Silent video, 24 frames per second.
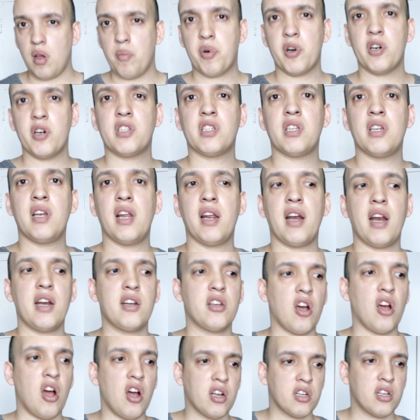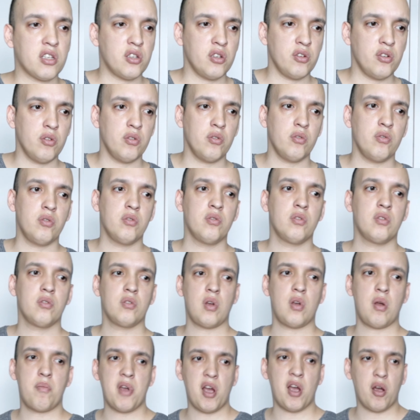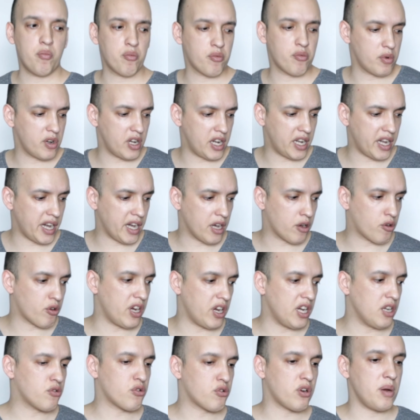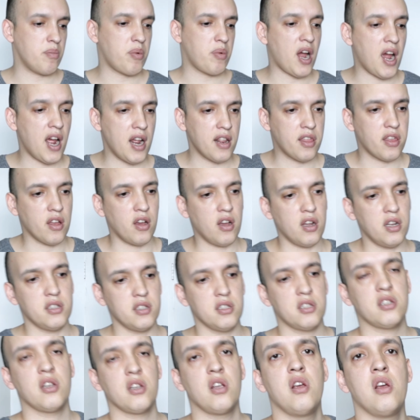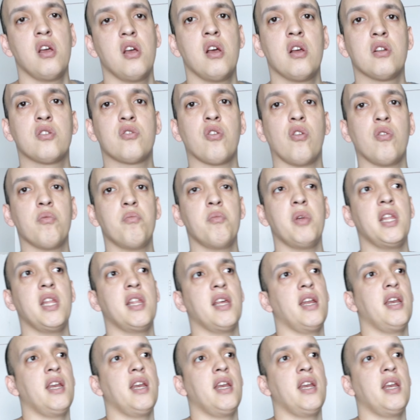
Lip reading: A person that I talked to about breeding green tree pythons told me